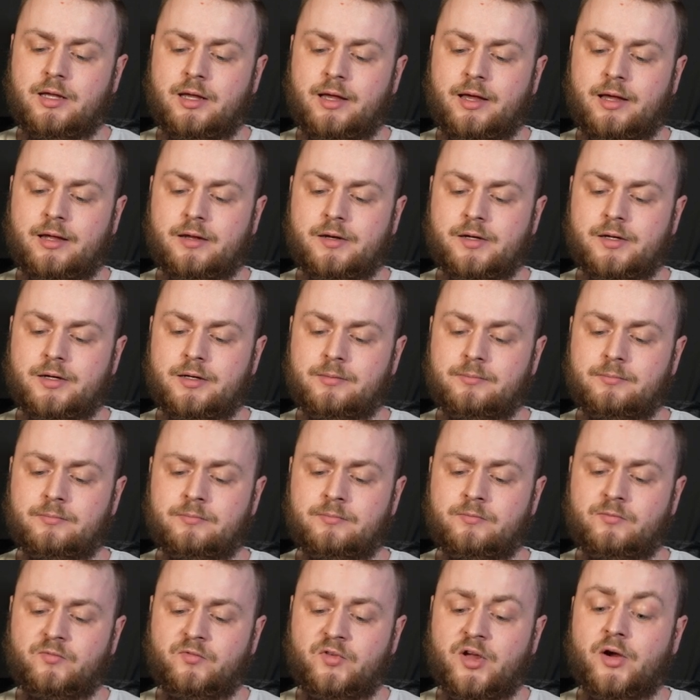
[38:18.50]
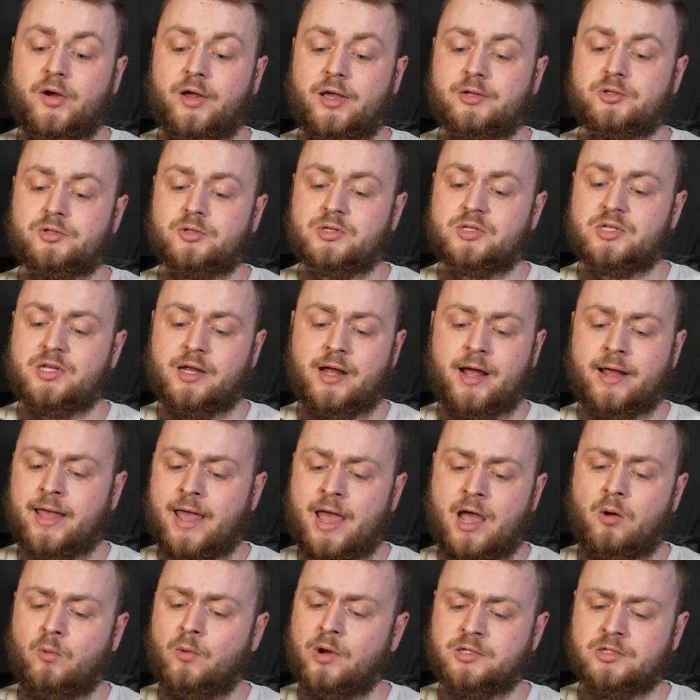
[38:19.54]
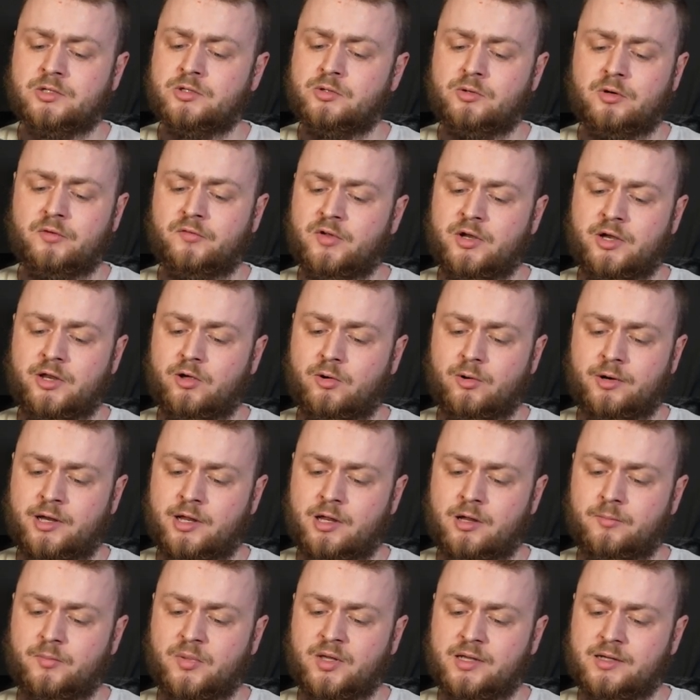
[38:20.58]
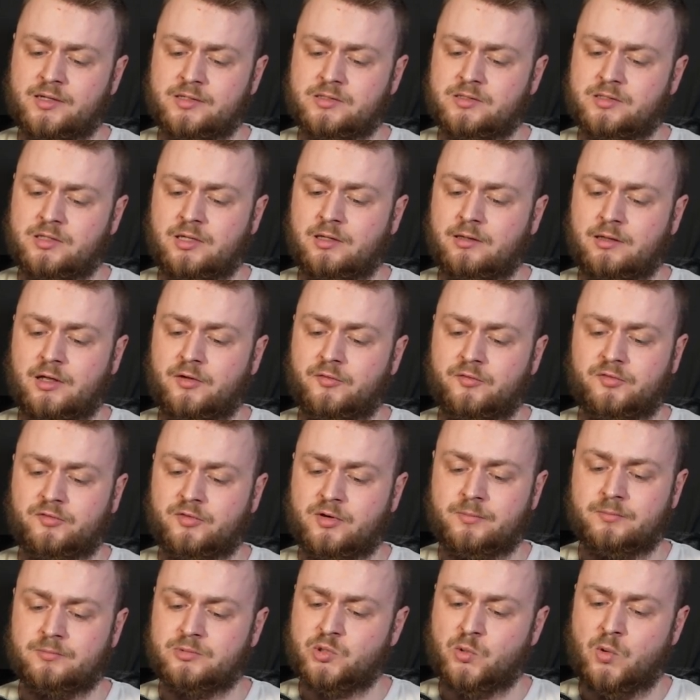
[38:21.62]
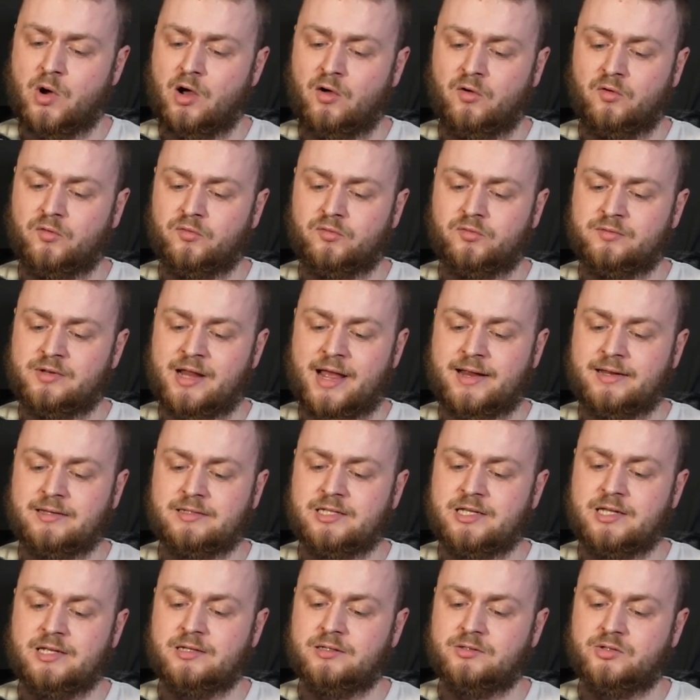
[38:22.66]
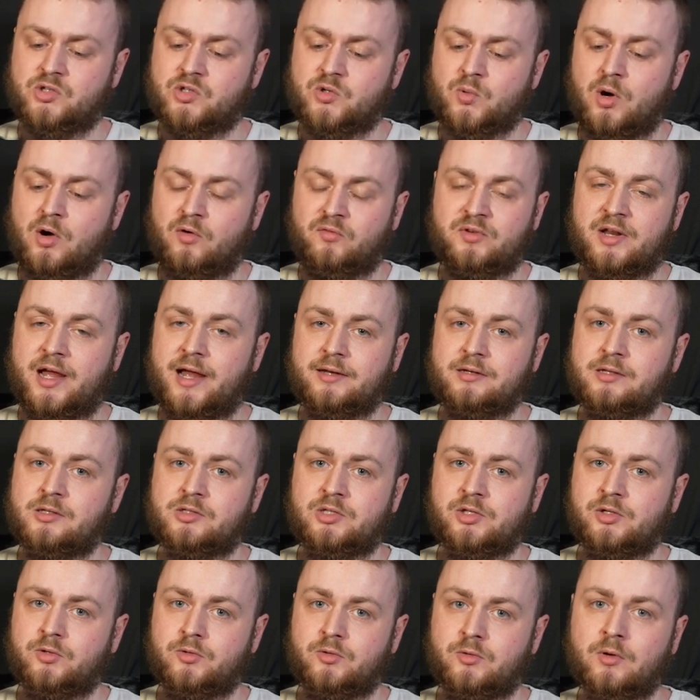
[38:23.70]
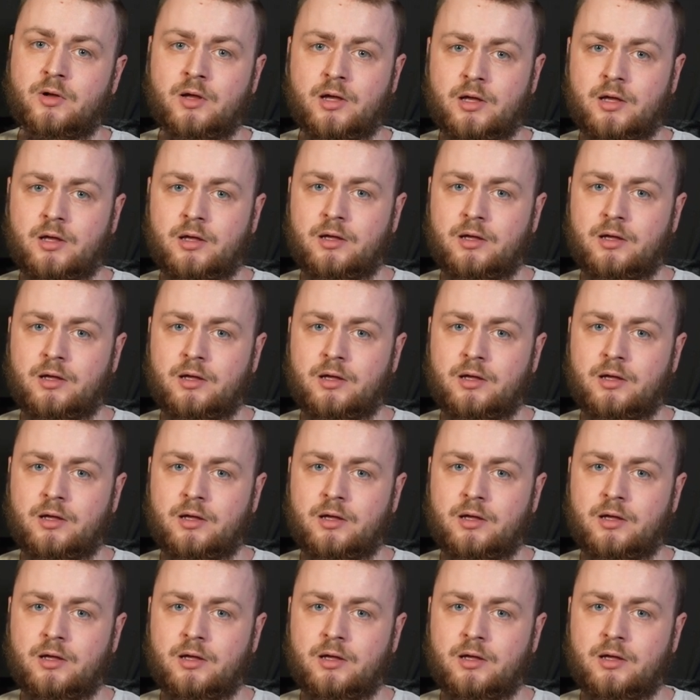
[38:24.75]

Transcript: And very interesting. I can't wait to do a video on him, because he lived from 1219 to 1292.